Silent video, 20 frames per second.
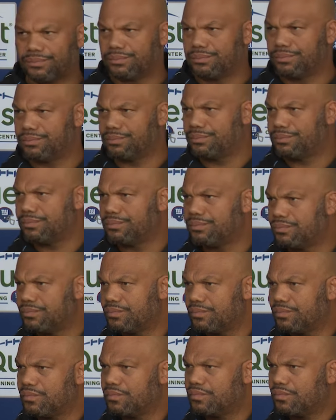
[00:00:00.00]
How much
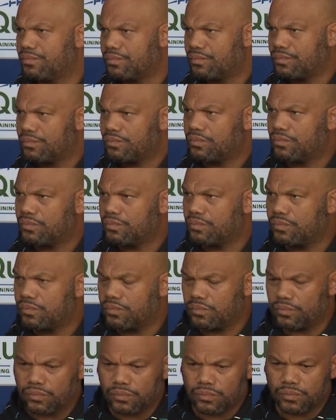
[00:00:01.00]
better do you need to play
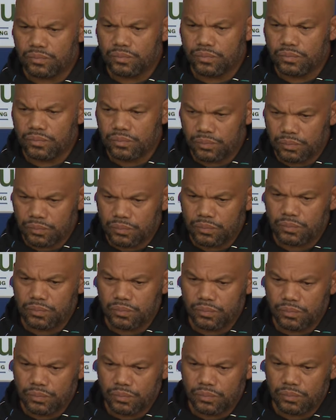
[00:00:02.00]
as a unit in this
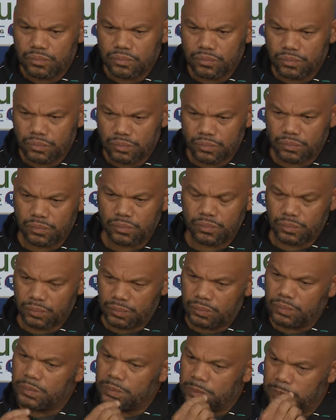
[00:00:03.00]
whole new
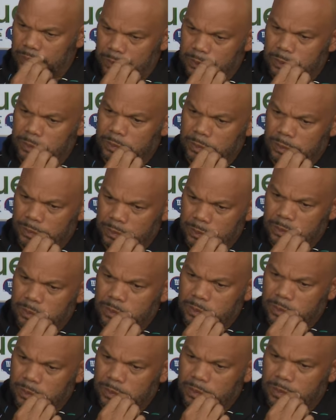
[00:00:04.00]
concept of
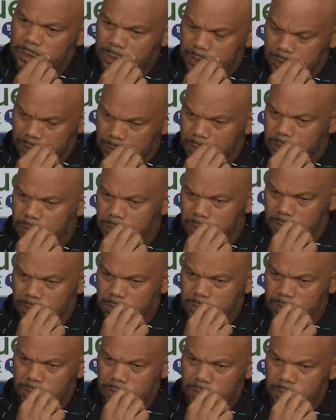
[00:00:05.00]
complementary football
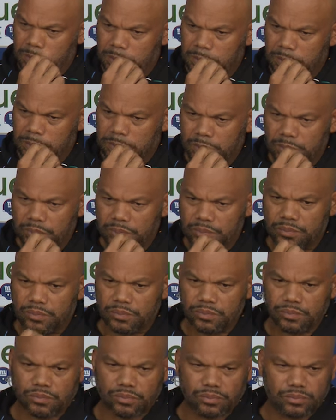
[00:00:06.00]
in order to help this
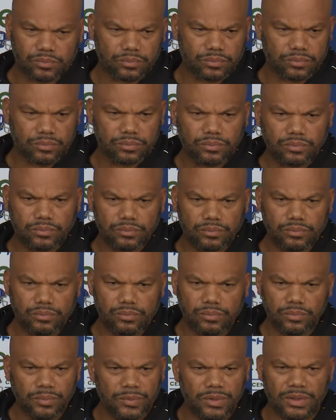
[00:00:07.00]
team dig itself
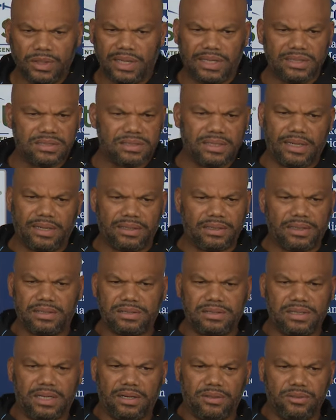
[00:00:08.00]
out? Yeah, it's not
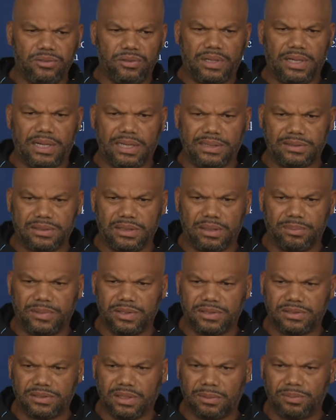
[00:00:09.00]
a new concept.
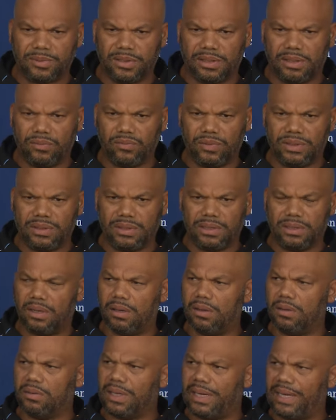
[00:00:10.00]
It's something that we did
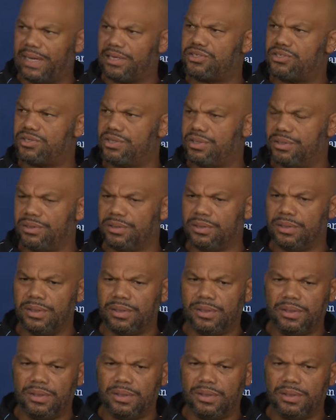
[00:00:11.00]
all last year.